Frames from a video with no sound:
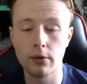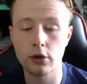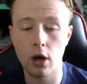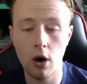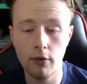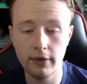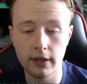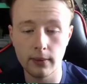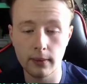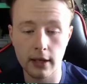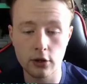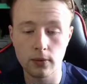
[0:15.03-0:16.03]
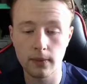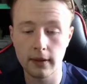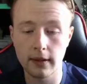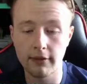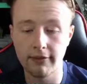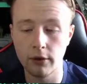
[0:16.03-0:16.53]
so hopefully we'll get
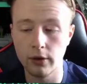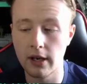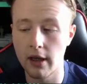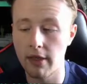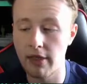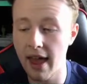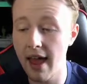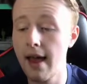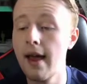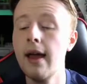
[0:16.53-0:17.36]
something fun there.